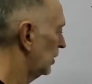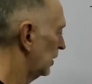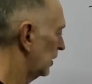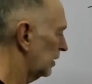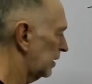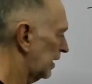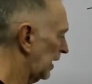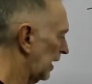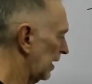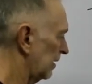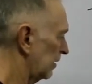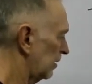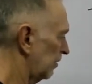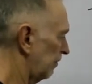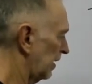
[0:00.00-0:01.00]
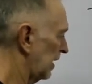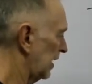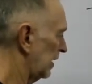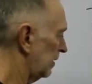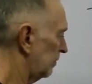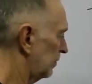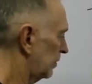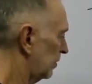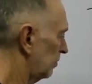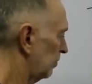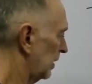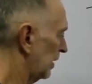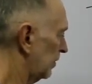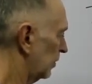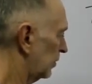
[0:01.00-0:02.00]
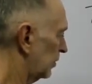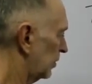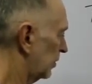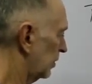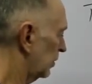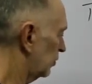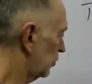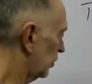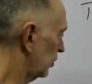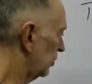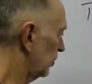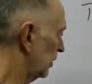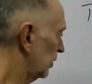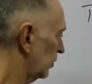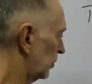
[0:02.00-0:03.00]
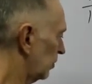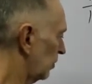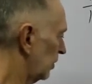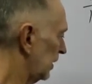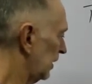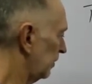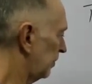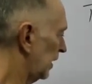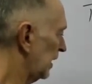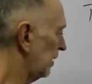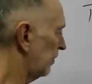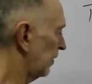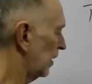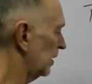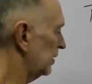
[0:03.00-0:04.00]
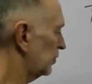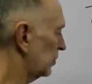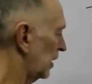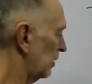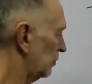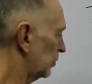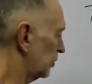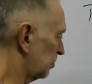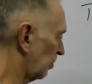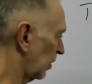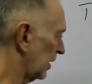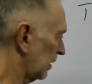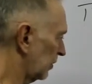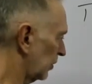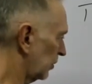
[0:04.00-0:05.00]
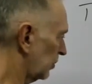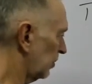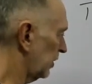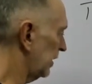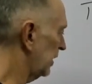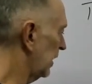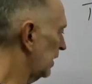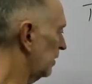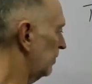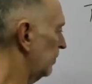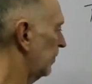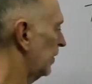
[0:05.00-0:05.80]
Can't divide by the 2 into 3 evenly, so I'll just bring the 3 down.